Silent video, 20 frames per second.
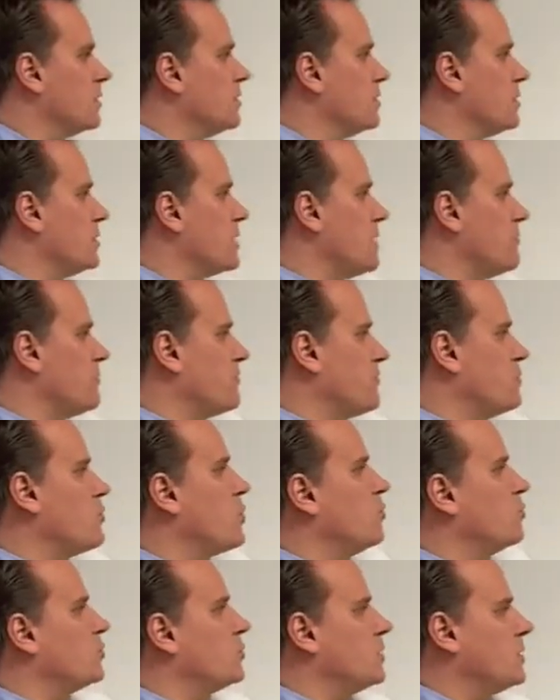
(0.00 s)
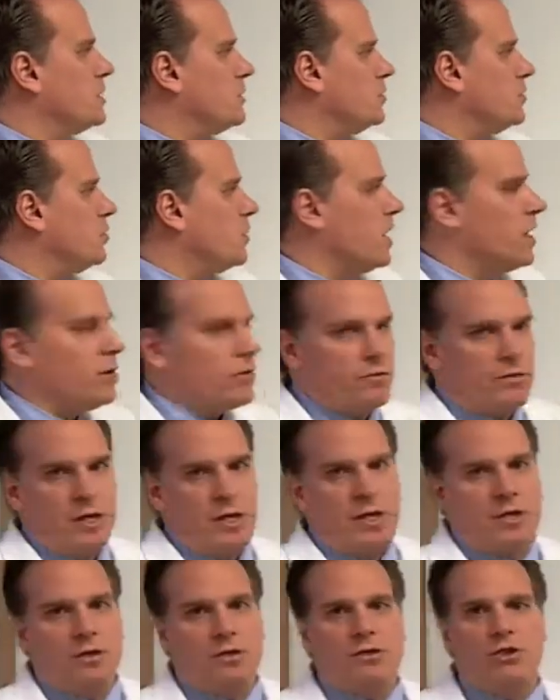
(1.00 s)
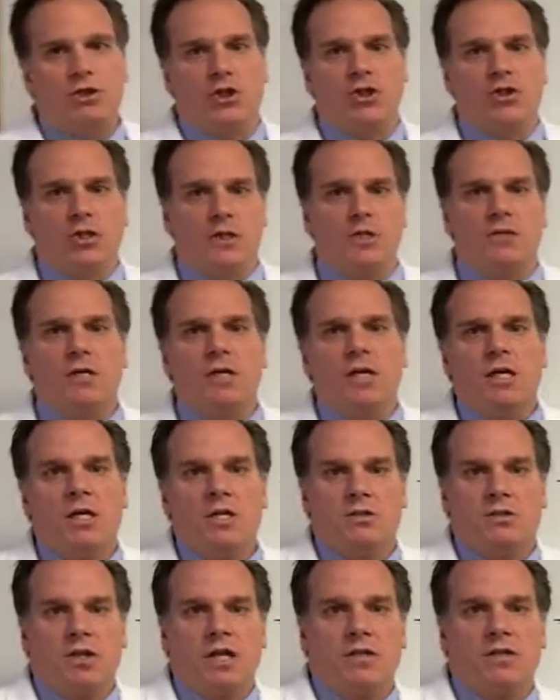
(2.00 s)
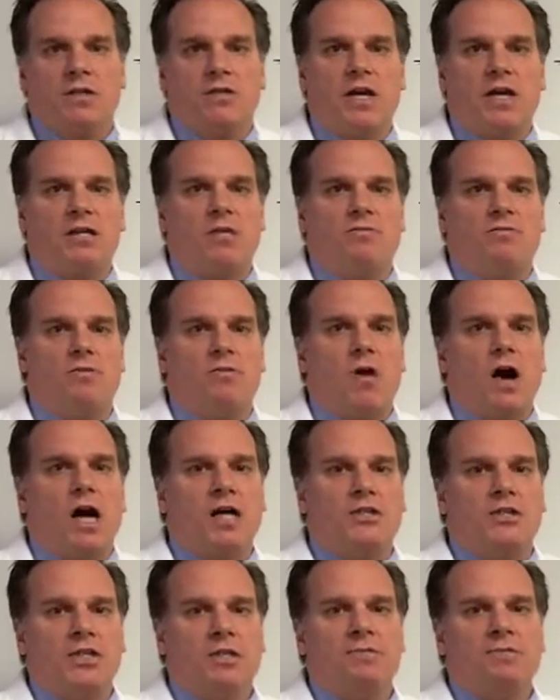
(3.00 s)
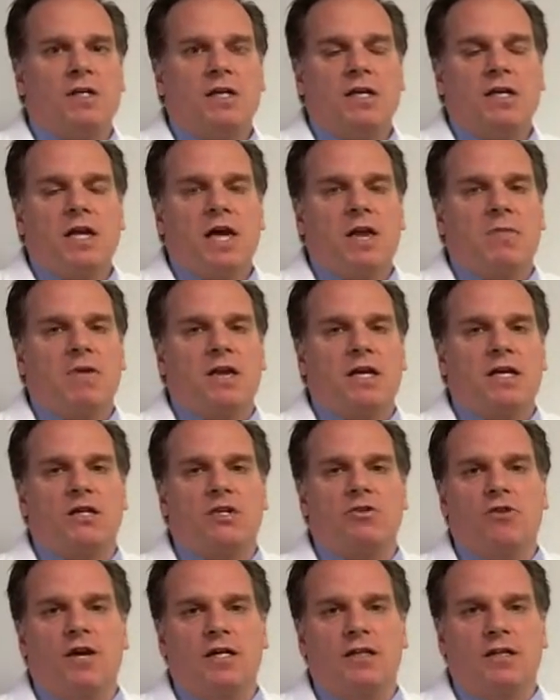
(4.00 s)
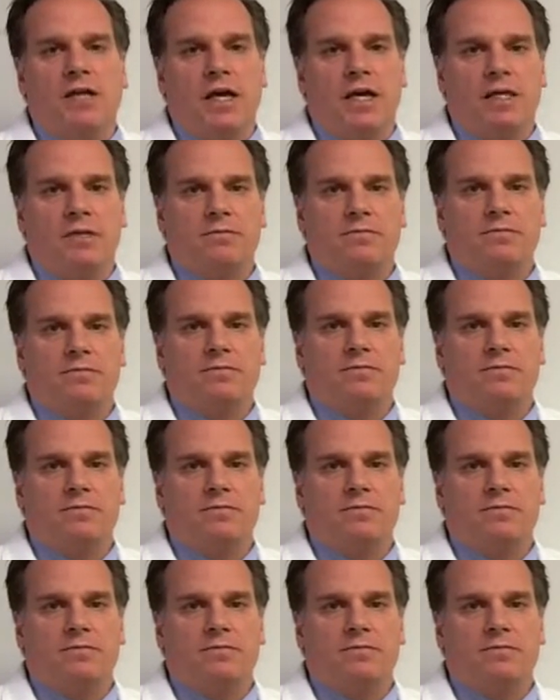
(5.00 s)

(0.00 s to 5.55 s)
approach in your healthcare journey. So I'd like to thank you for watching, and make it a great day.